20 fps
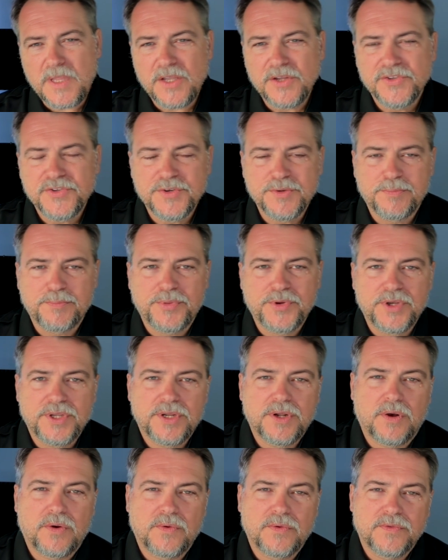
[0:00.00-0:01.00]
to put
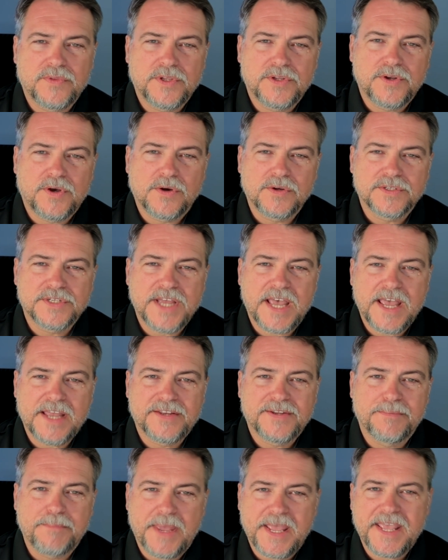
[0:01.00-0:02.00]
on the dog tag
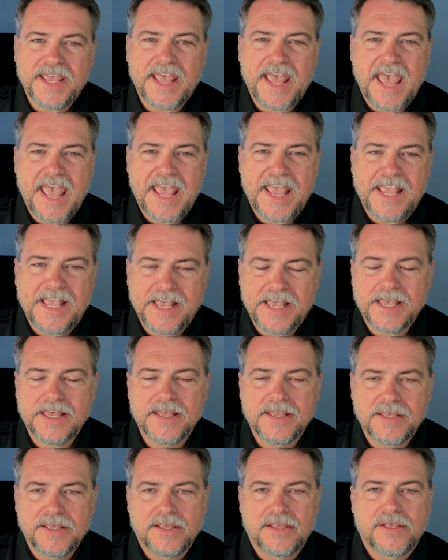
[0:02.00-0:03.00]
to make it hang
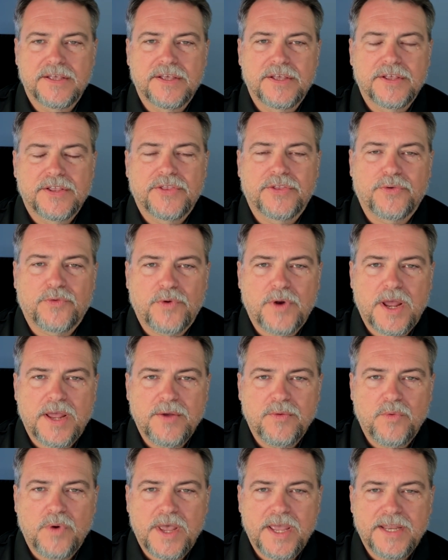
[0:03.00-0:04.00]
the
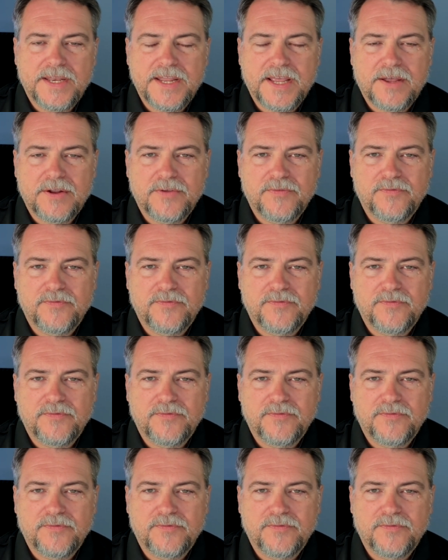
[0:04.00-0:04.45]
right way down in